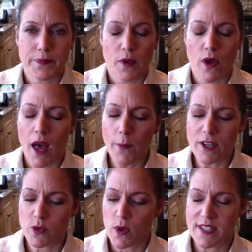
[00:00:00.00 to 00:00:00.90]
how
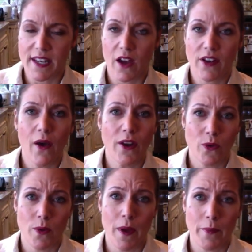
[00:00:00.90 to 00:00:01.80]
much was it now? Now I
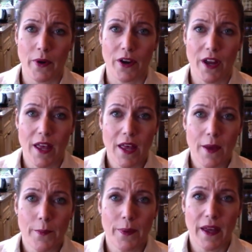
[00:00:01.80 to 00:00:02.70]
don't remember.
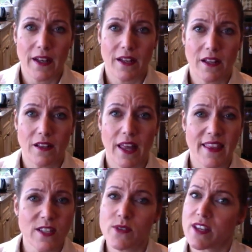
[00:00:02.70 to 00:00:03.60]
But like
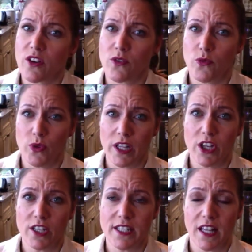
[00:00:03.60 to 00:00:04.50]
this was a really
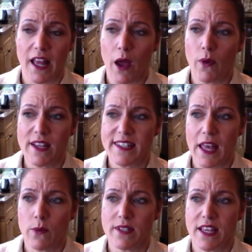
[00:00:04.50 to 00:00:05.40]
good deal. Like I want to say
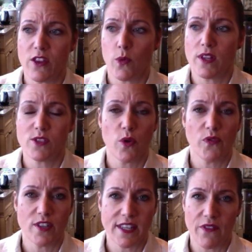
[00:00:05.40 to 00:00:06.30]
it was either one sold
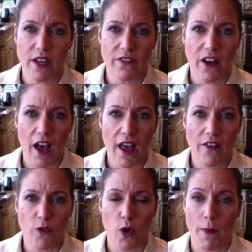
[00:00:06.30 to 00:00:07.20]
for
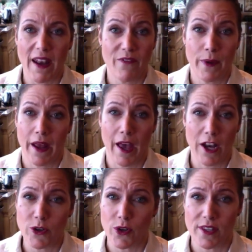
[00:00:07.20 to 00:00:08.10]
$75 or it might have been
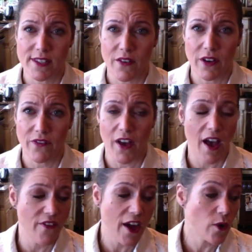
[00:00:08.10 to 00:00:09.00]

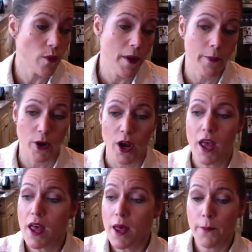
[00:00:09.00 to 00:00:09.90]
$175. I don't remember.
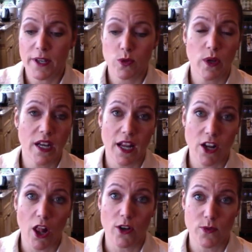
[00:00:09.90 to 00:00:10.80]
But
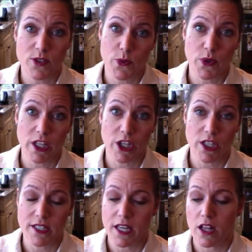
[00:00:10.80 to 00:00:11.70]
$29 was a really
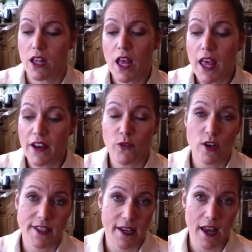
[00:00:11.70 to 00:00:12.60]
good deal. And of
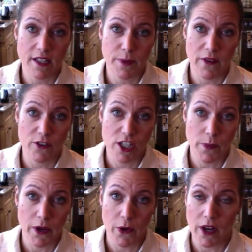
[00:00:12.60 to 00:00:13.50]
course, I didn't have to pay for
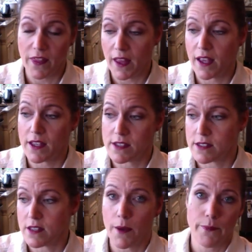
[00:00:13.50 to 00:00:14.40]
shipping or anything
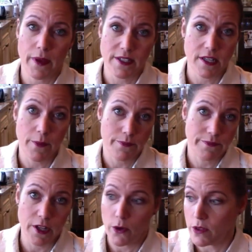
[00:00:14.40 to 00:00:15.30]
because I picked it up,
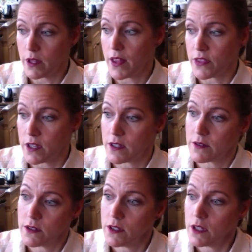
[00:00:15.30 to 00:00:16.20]
you know, at the
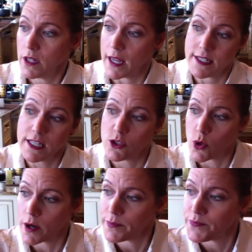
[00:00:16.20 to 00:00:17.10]
antique
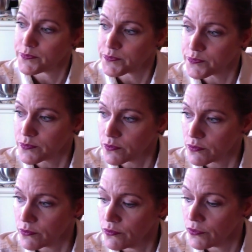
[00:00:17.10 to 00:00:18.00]
store.
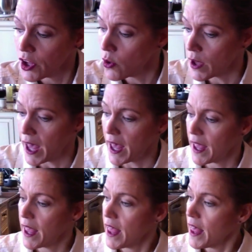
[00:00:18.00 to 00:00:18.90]
Okay.
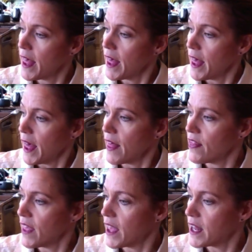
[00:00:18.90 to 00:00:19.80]
And
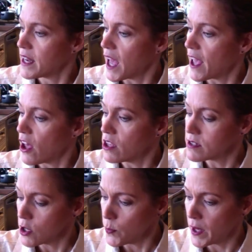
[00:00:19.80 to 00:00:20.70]
then I
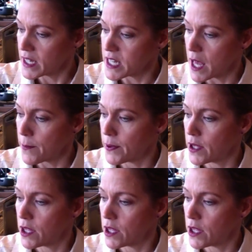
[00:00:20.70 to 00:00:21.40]
also picked up,